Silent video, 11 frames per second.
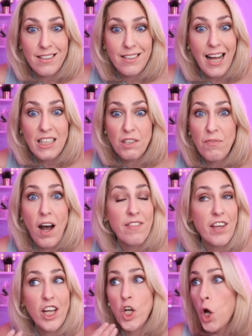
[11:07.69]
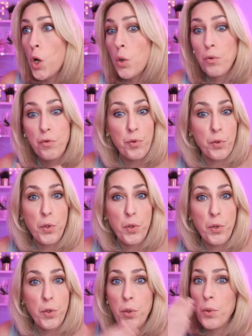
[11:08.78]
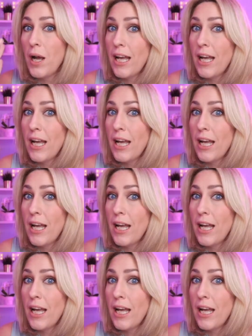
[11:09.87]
That's fine. They go through